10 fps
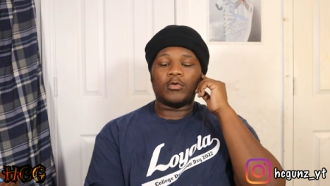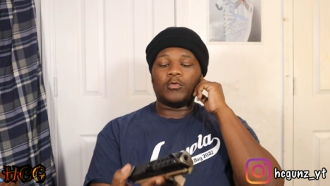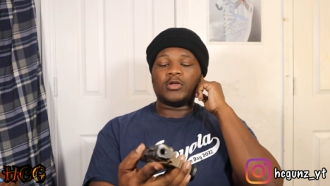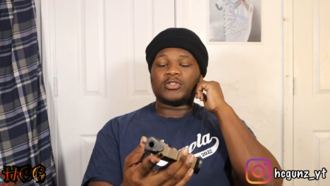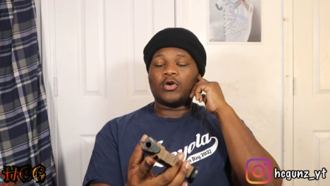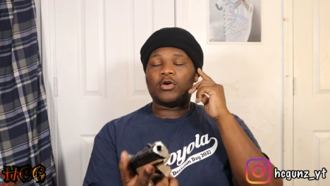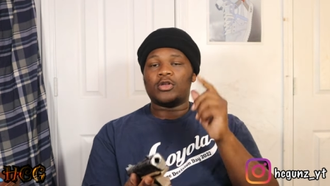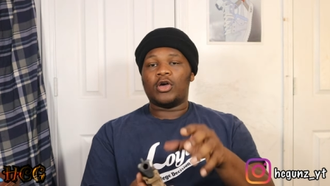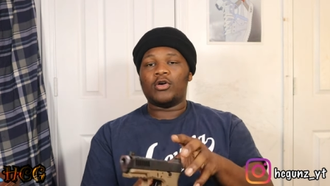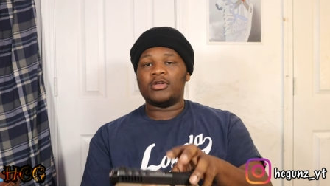what's
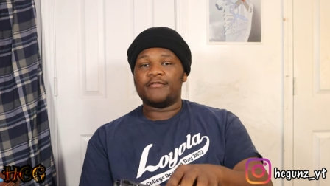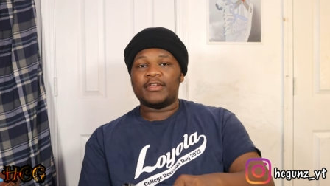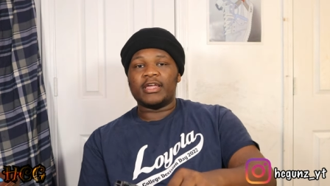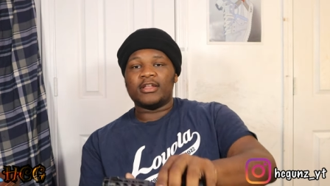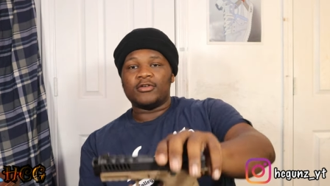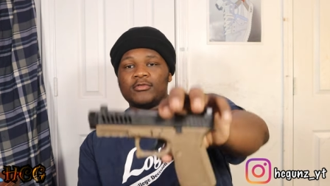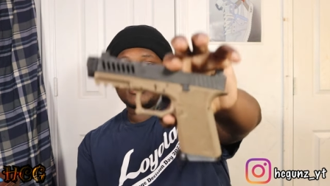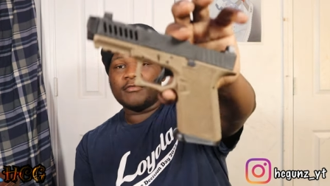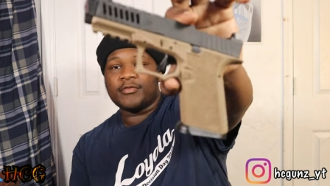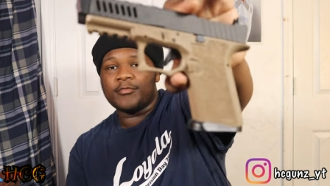going on, if they don't
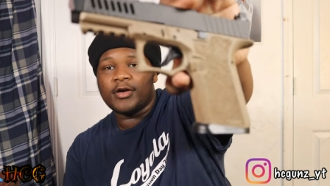even